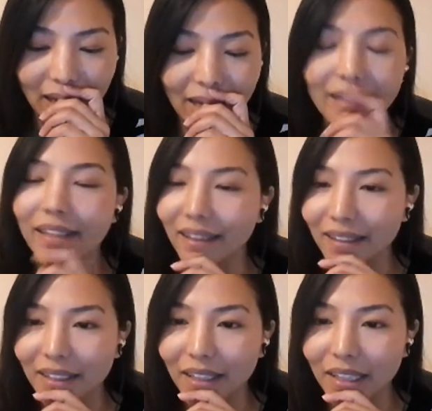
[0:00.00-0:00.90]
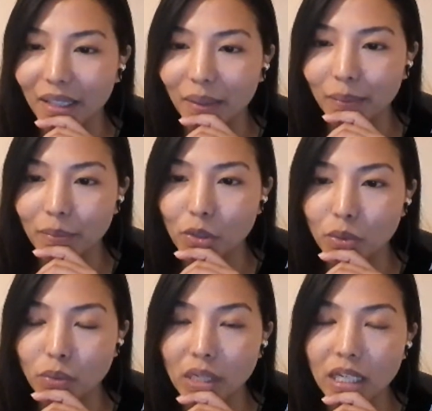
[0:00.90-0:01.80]
area to
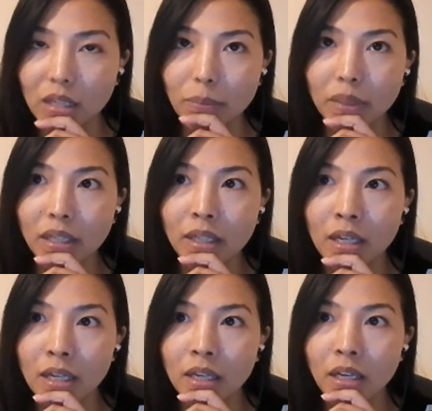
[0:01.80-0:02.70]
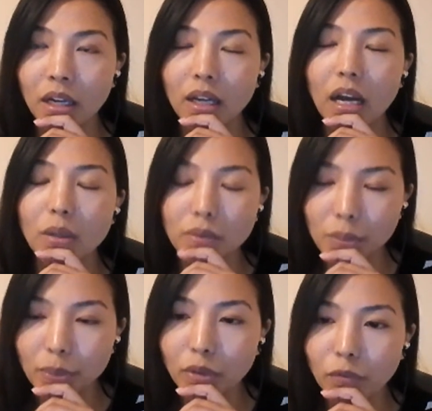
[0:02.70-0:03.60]
really be
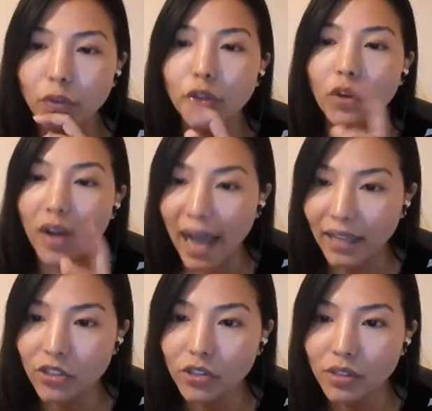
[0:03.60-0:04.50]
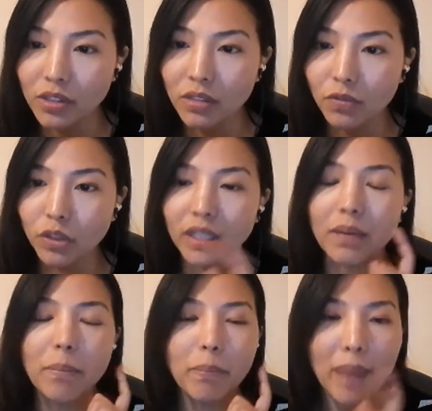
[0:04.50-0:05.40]
accountable for your actions, for the
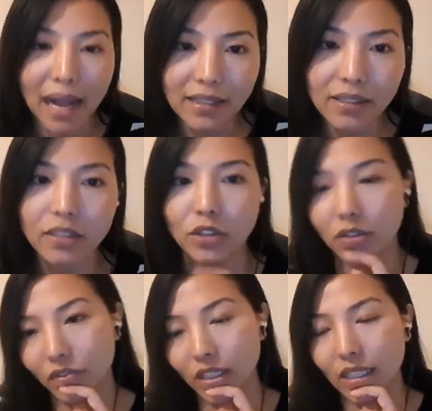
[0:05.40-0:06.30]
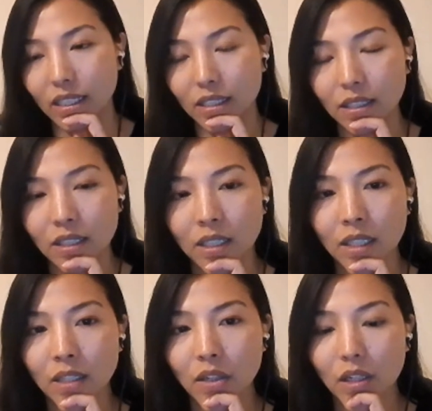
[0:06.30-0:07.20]
impacts that you have created,
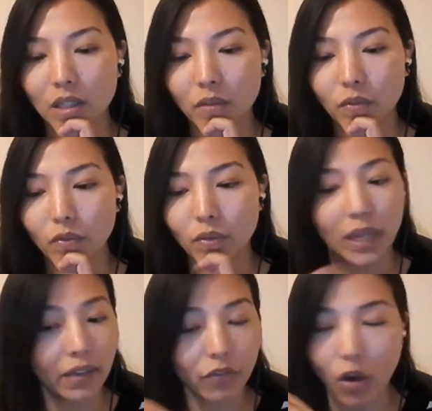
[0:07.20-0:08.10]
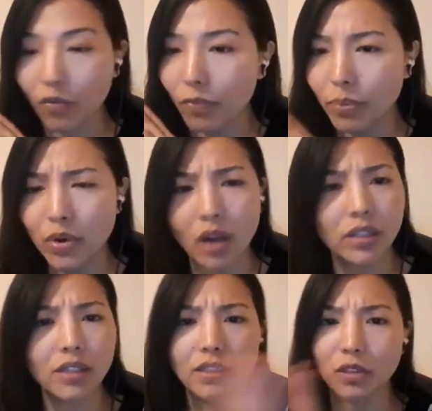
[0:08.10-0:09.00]
like of
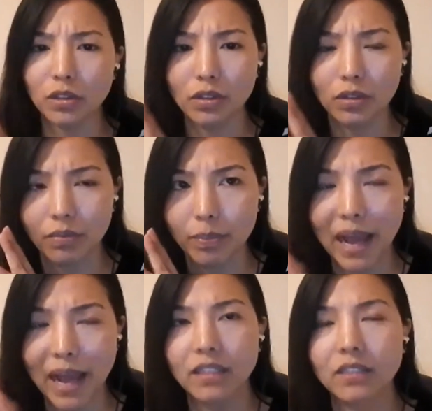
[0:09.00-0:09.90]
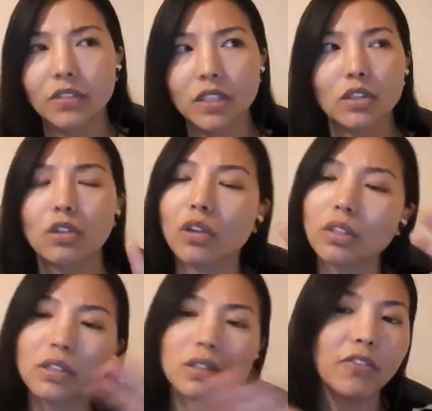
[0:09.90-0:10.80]
products and of activities
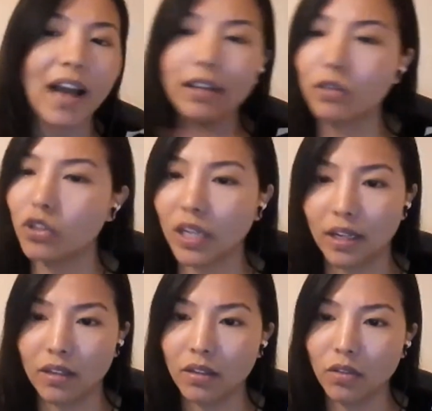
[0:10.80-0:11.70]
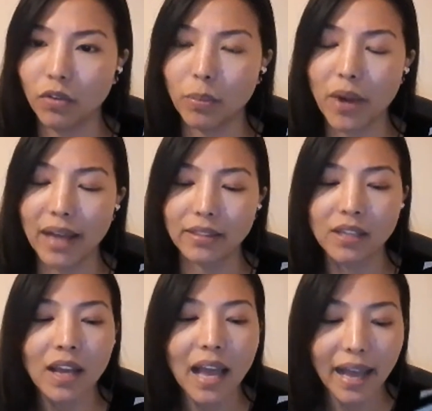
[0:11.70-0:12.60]
across the value chain for brands.
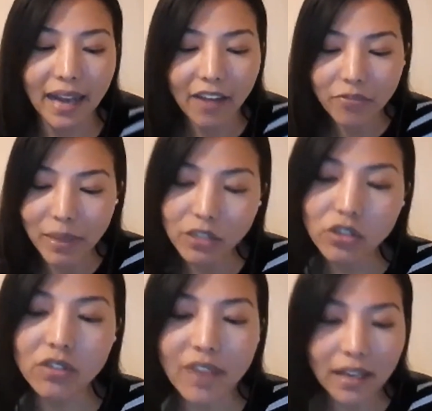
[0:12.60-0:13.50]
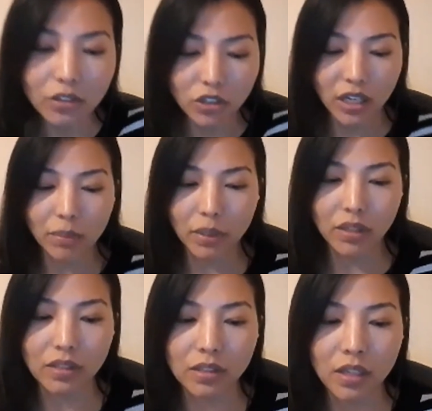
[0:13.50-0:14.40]
And I've mentioned value chain
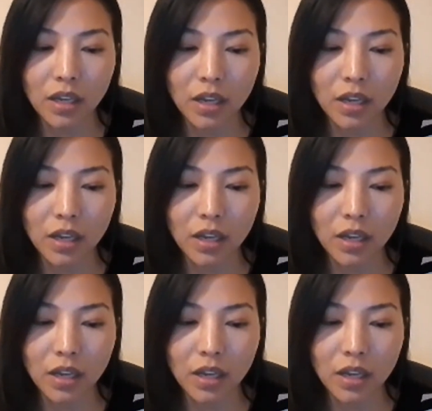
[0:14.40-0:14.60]
because